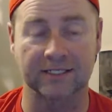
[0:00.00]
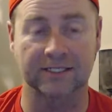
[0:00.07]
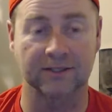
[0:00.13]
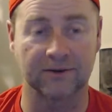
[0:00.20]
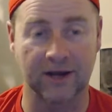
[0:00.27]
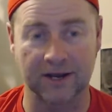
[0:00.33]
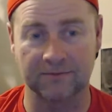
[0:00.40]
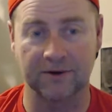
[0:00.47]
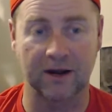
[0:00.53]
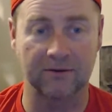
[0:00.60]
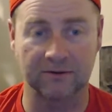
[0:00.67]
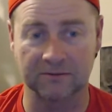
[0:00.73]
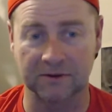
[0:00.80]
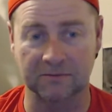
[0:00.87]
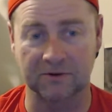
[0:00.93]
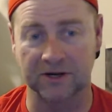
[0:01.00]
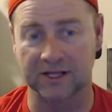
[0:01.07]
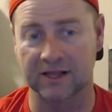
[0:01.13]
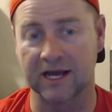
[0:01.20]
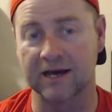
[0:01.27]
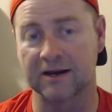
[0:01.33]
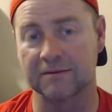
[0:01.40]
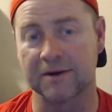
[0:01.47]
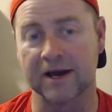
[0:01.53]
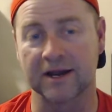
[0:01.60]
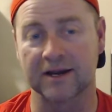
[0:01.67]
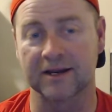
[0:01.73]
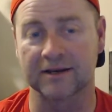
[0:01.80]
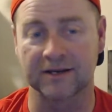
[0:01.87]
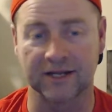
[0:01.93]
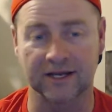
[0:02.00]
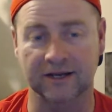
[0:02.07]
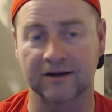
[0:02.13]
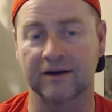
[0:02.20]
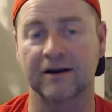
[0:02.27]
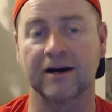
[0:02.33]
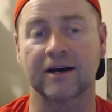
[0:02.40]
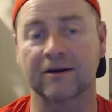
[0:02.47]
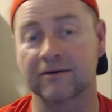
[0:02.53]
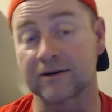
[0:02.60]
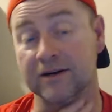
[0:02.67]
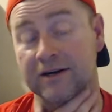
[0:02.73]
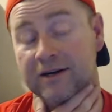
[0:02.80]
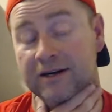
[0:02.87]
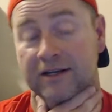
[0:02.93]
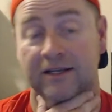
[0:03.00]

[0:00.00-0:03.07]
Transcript: so I'd probably be pretty loud about it and get caught, or